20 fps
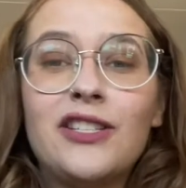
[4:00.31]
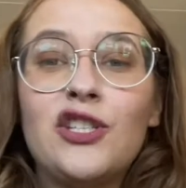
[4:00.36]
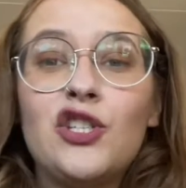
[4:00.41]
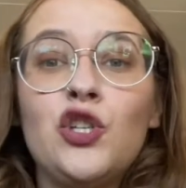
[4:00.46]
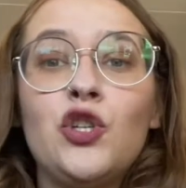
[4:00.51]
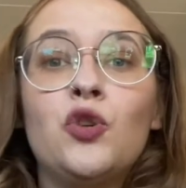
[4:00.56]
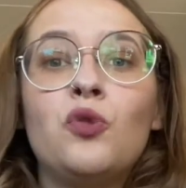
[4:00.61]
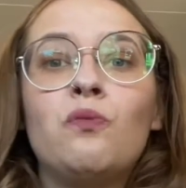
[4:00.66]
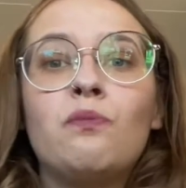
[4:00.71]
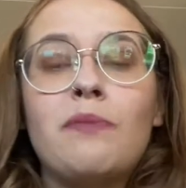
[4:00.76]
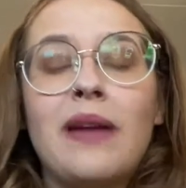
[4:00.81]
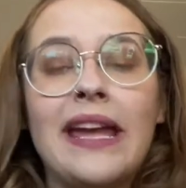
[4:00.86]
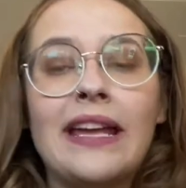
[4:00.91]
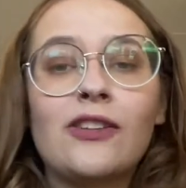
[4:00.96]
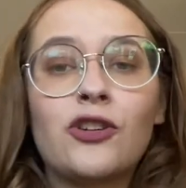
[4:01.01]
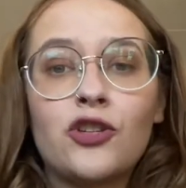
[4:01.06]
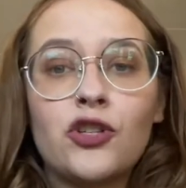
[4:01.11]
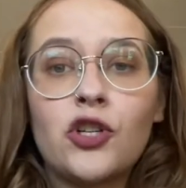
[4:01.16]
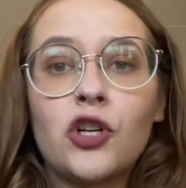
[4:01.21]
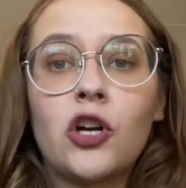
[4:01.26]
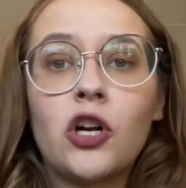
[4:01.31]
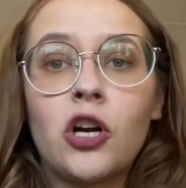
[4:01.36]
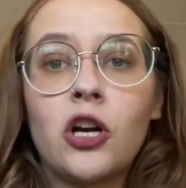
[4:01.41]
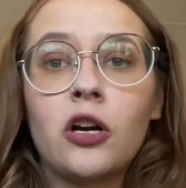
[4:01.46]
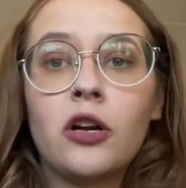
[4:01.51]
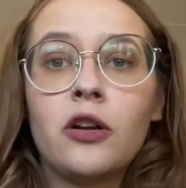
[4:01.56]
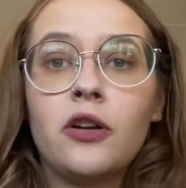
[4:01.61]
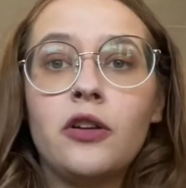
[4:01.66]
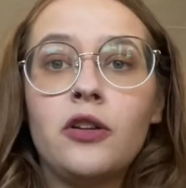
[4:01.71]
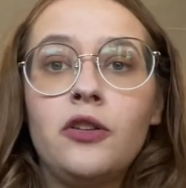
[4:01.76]
to you. Make
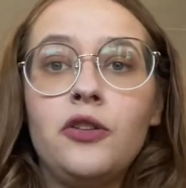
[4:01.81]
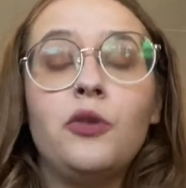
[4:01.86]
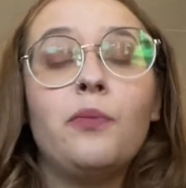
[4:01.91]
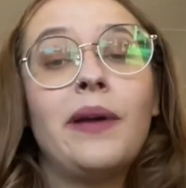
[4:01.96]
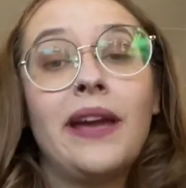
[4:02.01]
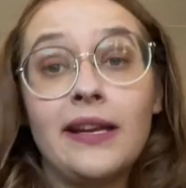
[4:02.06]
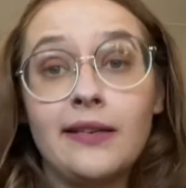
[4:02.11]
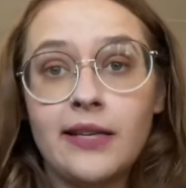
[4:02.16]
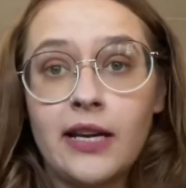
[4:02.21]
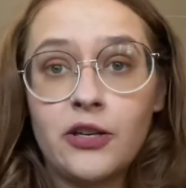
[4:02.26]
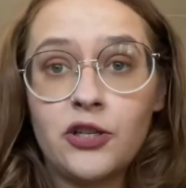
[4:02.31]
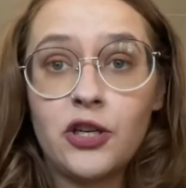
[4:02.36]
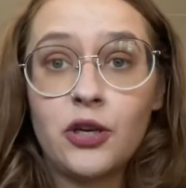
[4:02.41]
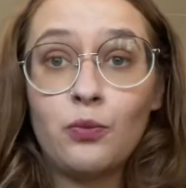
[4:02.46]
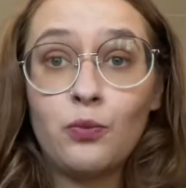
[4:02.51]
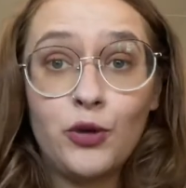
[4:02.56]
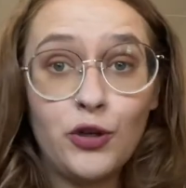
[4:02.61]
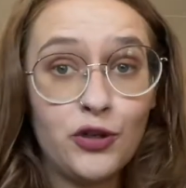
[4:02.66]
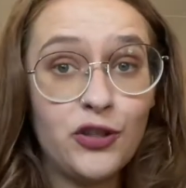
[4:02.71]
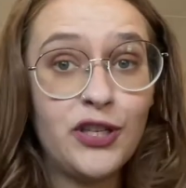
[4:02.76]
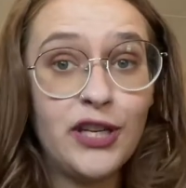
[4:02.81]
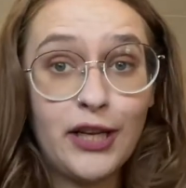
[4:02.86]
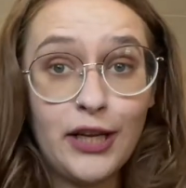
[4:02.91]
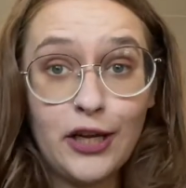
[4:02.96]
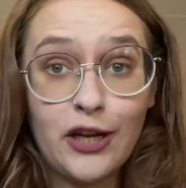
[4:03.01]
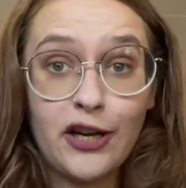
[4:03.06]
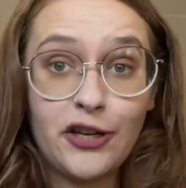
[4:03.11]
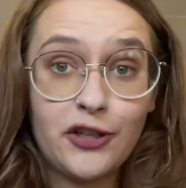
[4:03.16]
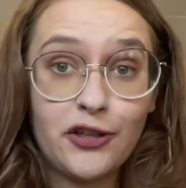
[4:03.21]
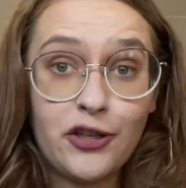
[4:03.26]
sure you pay attention when you're sticking
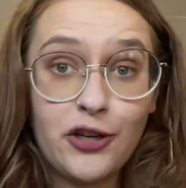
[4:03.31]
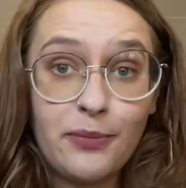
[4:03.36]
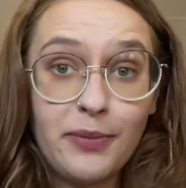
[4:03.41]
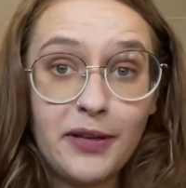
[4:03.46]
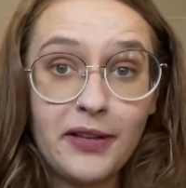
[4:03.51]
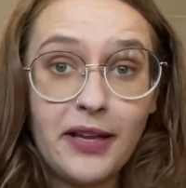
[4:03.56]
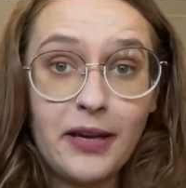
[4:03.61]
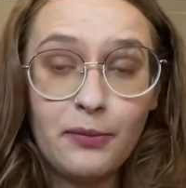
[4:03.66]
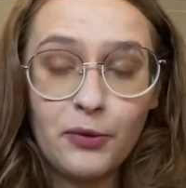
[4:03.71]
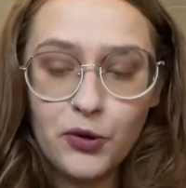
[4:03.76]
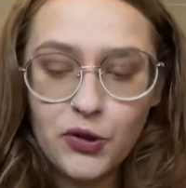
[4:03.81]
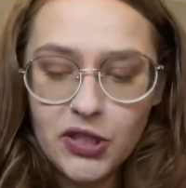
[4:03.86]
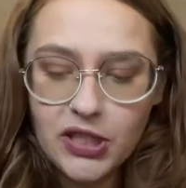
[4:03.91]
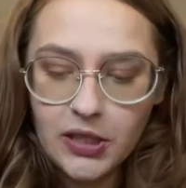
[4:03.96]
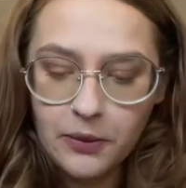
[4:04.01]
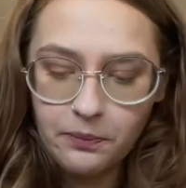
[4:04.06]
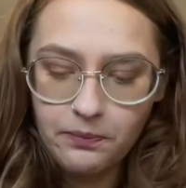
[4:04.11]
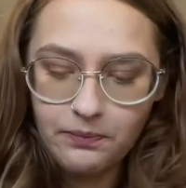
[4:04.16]
on your shipping labels.